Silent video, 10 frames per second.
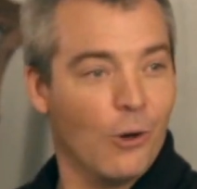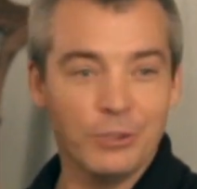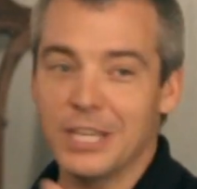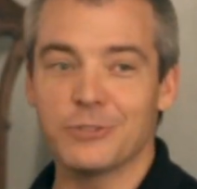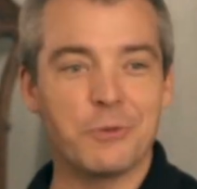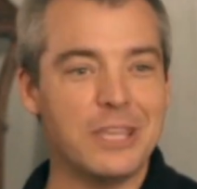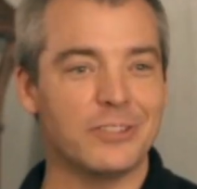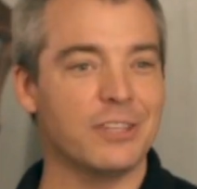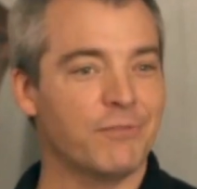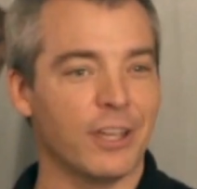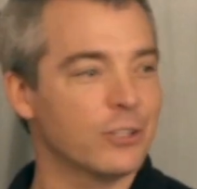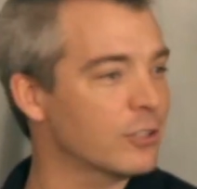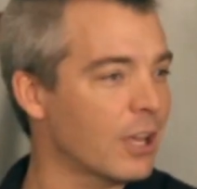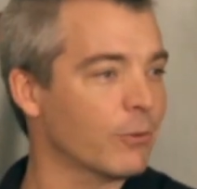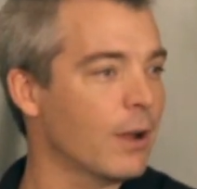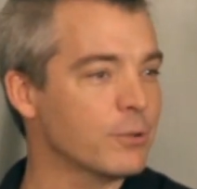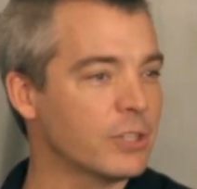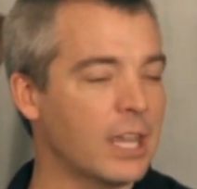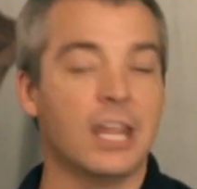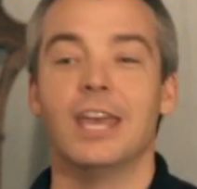only as we see fit. Just like Rhett
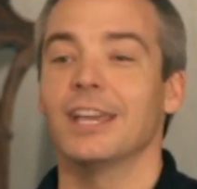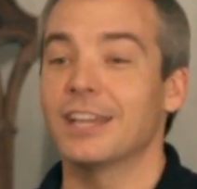was saying,